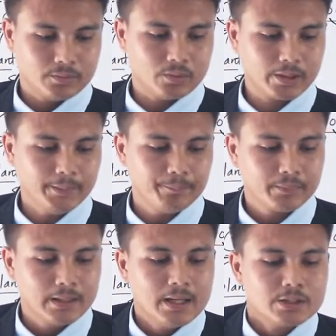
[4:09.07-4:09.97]
okay
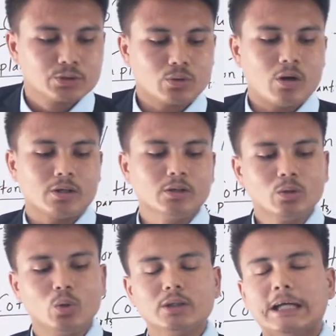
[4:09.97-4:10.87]
so
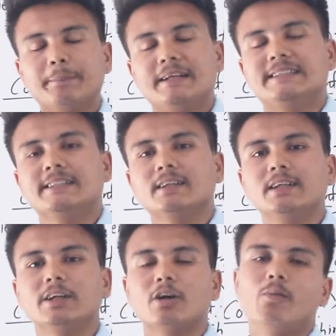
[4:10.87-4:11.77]
cotton clothes are
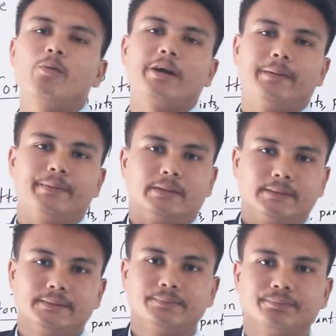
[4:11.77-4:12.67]
basically comfortable
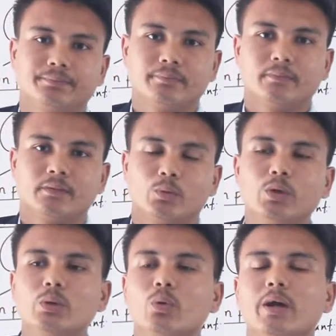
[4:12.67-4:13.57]

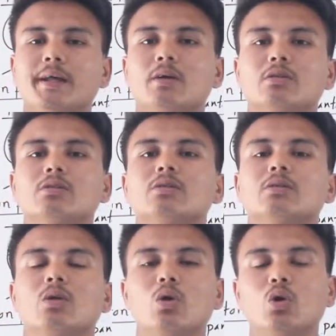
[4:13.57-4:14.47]
we wear cotton
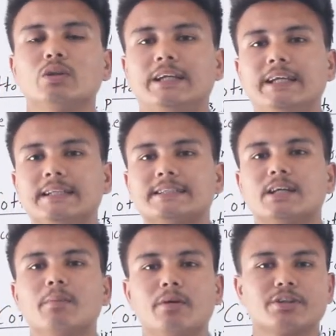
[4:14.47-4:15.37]
clothes in
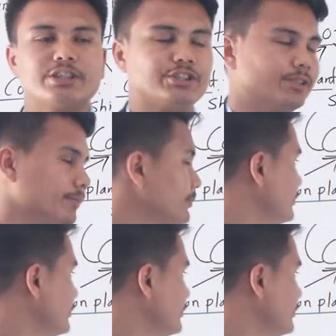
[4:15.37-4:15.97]
summer season